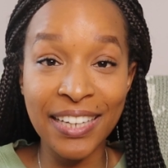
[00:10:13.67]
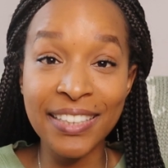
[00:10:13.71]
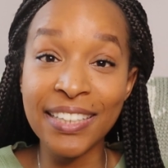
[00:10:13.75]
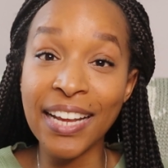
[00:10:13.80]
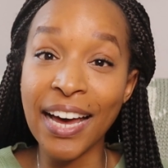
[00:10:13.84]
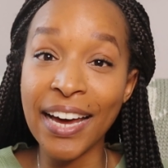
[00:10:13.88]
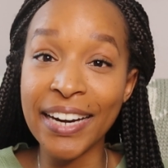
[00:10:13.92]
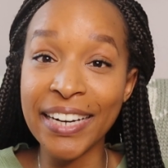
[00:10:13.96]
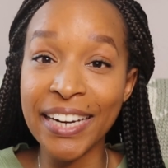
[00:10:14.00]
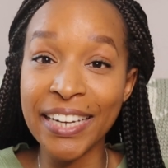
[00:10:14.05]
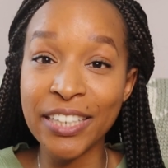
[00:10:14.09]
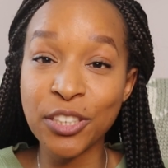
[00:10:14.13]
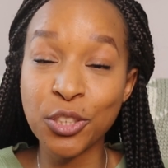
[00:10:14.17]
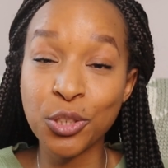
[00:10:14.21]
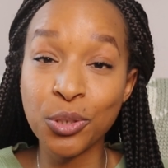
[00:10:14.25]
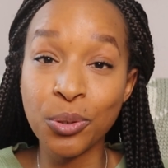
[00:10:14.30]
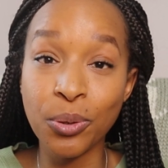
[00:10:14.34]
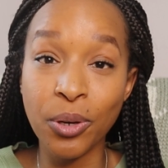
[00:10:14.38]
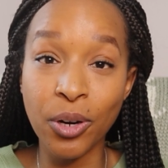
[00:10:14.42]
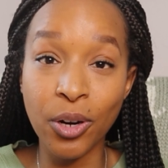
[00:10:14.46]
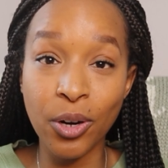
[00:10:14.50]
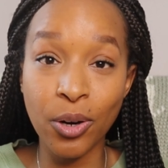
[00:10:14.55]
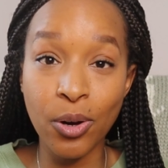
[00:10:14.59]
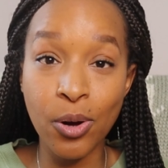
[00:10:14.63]
Alani
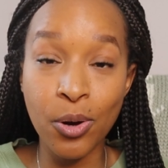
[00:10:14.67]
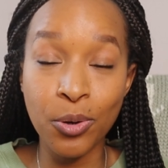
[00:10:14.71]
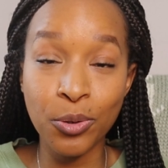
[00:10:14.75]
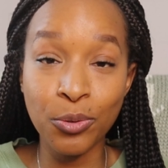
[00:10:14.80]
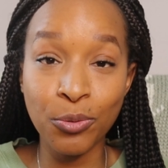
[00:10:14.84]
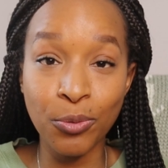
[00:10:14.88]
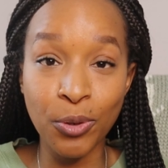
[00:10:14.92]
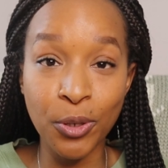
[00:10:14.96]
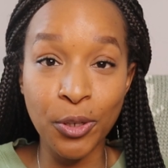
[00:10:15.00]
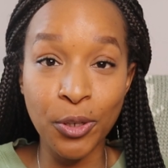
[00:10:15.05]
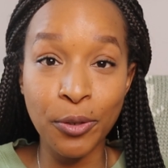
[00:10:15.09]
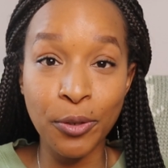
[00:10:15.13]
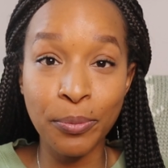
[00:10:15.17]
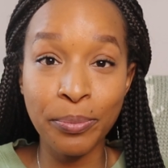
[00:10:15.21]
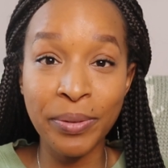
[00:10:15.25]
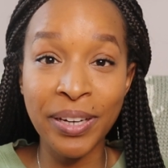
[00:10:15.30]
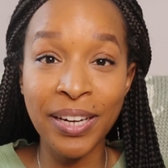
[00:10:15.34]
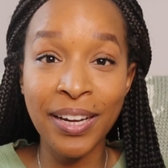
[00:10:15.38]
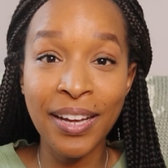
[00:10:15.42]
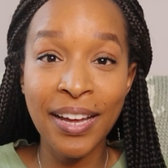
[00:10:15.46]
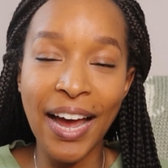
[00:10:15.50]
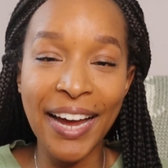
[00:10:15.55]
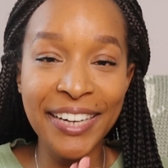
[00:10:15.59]
to her own room.